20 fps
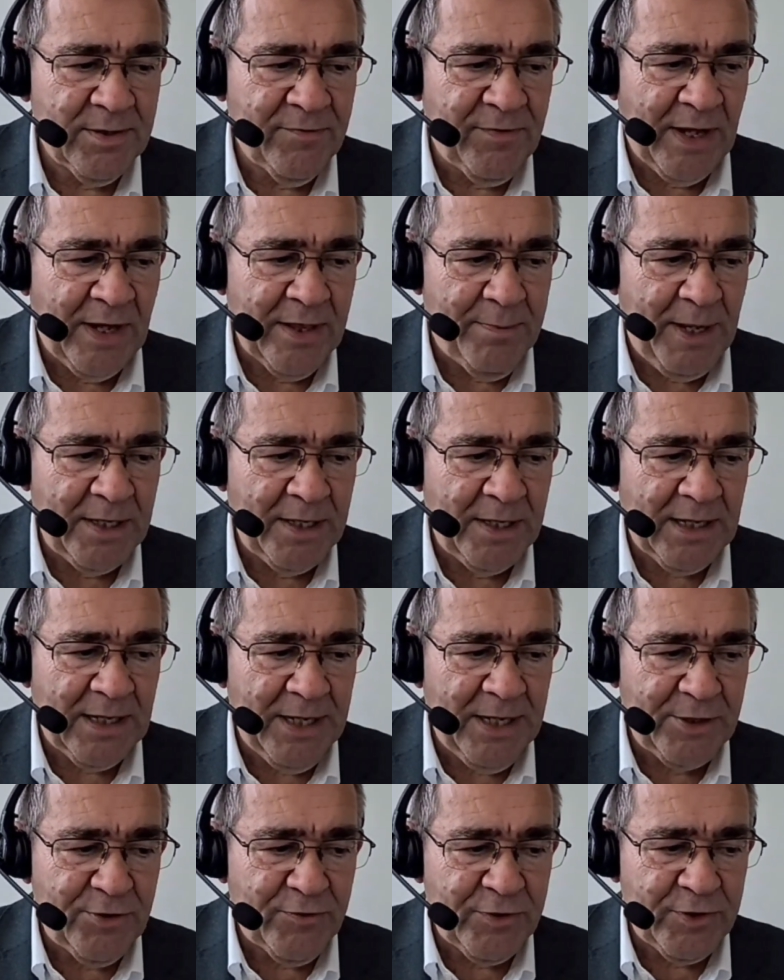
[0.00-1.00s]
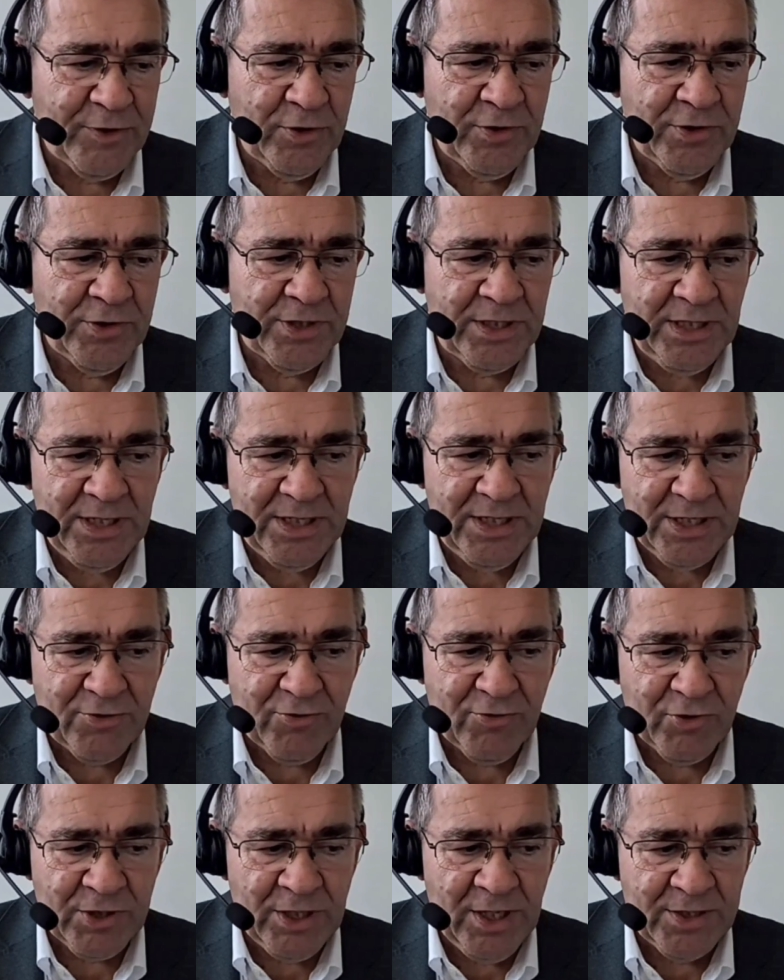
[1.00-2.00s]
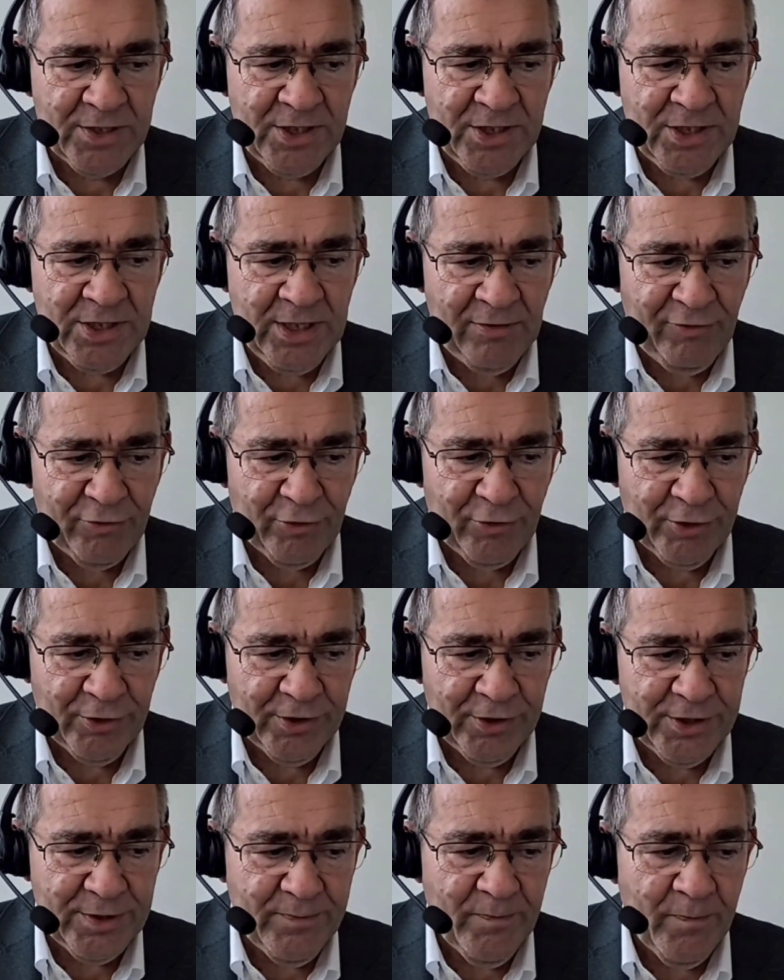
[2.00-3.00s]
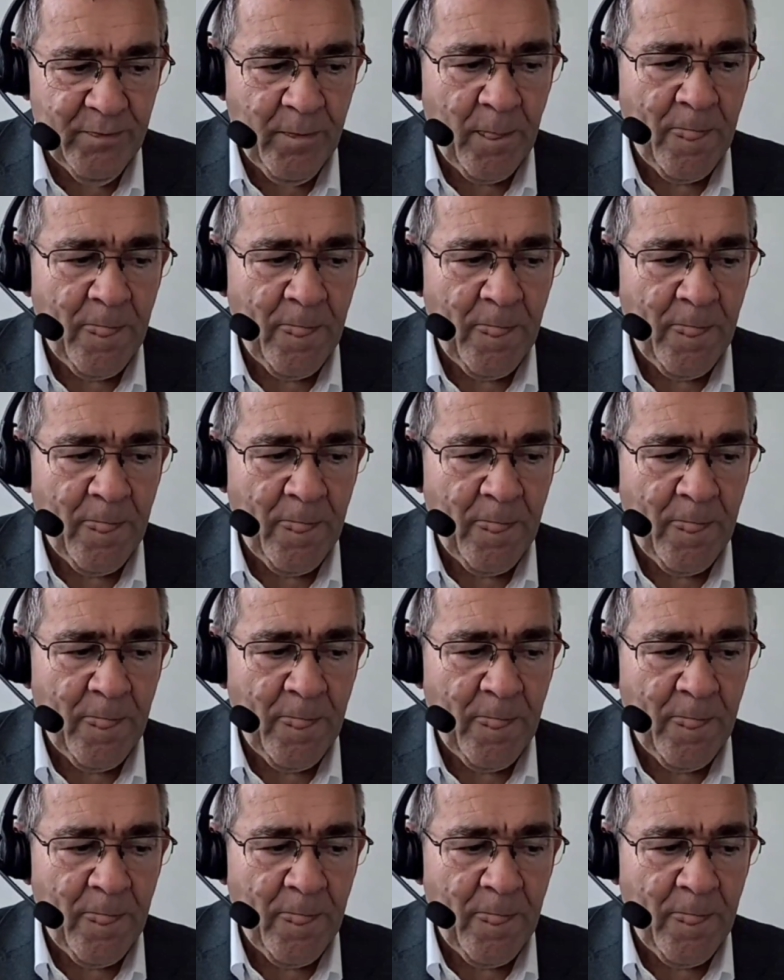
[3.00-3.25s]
You find the part-time nature of the student's thesis research is different